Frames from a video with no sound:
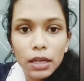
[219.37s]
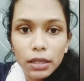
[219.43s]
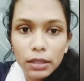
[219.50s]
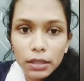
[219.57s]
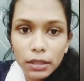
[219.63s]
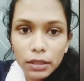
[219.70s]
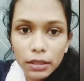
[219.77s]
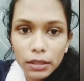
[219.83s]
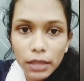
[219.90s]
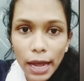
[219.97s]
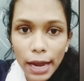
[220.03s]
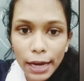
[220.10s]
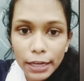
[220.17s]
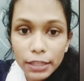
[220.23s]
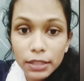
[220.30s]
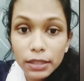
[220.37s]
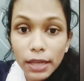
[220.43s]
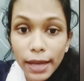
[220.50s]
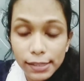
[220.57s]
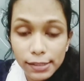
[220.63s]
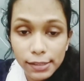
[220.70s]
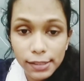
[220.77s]
and the
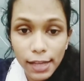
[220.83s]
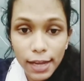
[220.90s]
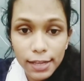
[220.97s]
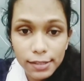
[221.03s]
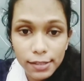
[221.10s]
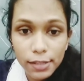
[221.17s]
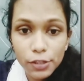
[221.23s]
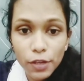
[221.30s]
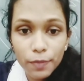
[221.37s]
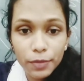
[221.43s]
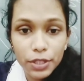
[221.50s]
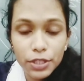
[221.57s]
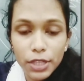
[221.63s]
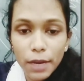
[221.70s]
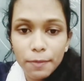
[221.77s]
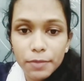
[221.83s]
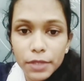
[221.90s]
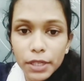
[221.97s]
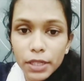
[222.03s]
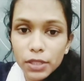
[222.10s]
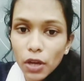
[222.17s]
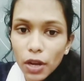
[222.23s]
exercises of this chapter
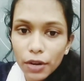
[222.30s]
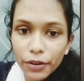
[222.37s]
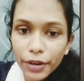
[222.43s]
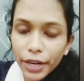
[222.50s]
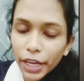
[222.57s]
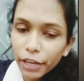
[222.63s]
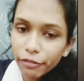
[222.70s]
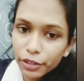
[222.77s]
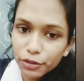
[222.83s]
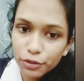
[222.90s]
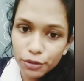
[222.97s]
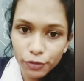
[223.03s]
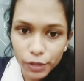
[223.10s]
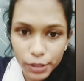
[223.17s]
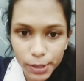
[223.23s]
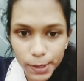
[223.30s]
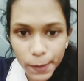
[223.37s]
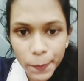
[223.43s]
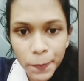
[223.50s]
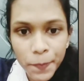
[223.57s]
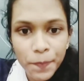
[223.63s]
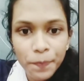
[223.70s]
is already given through
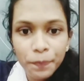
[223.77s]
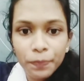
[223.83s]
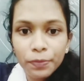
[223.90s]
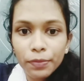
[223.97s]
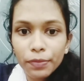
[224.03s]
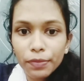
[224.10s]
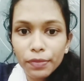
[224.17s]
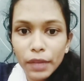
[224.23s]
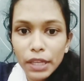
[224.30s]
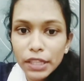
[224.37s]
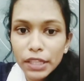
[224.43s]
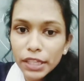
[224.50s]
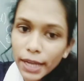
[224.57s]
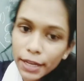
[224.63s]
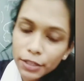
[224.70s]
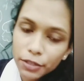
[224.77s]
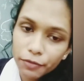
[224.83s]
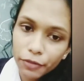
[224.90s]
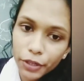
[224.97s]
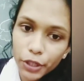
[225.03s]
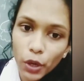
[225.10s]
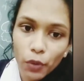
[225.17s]
WhatsApp. In the next
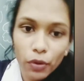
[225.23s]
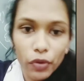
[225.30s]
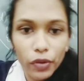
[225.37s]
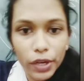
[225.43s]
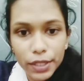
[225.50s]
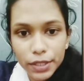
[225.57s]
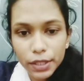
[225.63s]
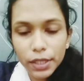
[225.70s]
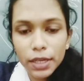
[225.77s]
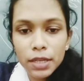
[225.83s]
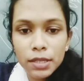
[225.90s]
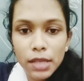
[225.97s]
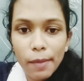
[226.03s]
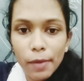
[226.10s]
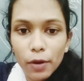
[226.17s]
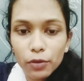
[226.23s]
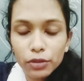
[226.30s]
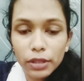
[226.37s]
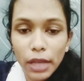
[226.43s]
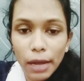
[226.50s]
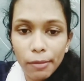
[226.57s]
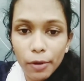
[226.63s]
video, we will discuss
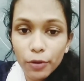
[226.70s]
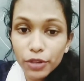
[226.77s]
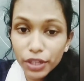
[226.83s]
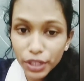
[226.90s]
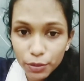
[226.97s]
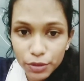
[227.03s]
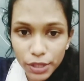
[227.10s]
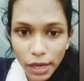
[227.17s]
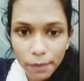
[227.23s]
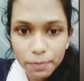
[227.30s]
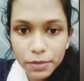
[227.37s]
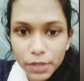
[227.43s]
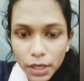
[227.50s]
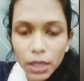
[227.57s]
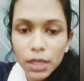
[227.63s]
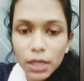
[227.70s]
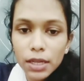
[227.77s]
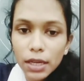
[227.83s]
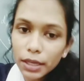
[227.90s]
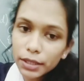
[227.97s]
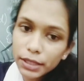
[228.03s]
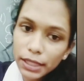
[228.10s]
about a new chapter.
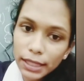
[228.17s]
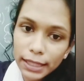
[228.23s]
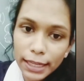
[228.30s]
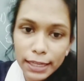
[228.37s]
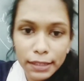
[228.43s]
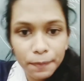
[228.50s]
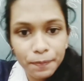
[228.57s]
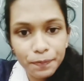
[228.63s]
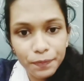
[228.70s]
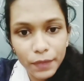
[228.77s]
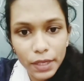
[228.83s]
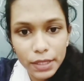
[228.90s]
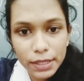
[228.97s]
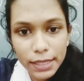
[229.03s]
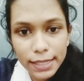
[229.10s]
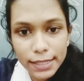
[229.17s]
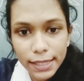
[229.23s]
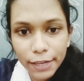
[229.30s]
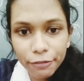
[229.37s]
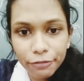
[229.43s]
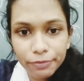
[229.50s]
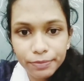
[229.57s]
Till then, stay
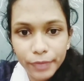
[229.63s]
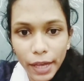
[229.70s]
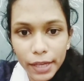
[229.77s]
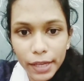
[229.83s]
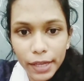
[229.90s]
safe. Thank you.